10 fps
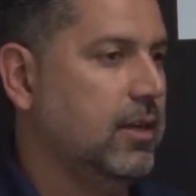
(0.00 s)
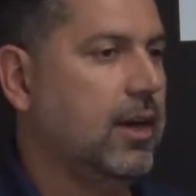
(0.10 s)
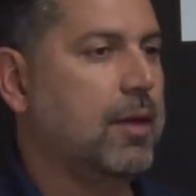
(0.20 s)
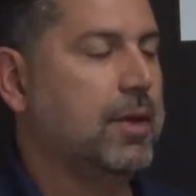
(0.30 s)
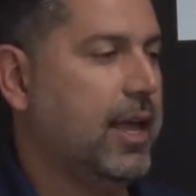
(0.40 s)

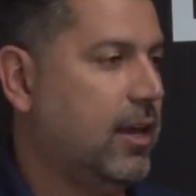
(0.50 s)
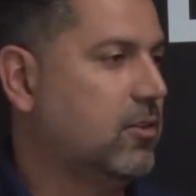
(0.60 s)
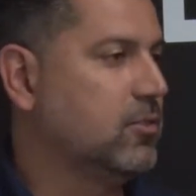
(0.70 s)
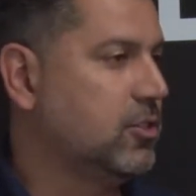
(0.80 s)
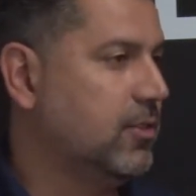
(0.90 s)
high
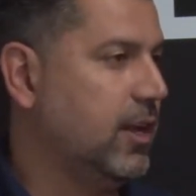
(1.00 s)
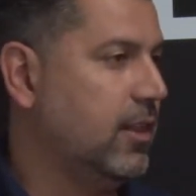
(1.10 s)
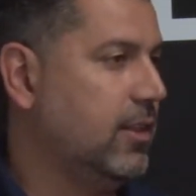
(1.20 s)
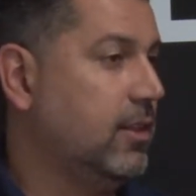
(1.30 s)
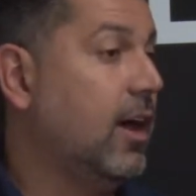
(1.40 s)
mechanical
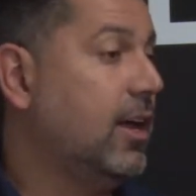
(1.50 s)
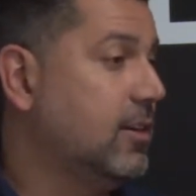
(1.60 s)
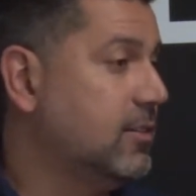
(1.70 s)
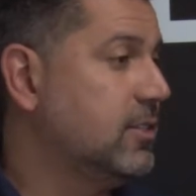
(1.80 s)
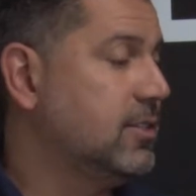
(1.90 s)
strength
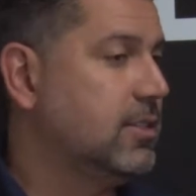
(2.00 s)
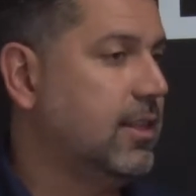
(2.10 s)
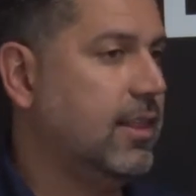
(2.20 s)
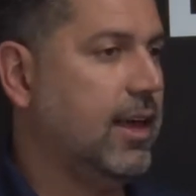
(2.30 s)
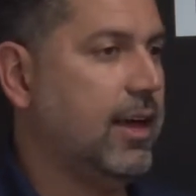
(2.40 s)
liners
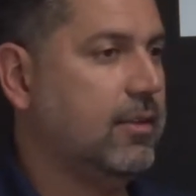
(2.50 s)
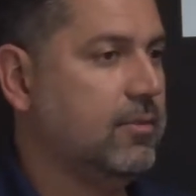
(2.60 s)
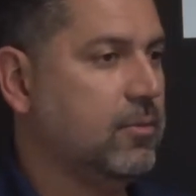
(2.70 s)
that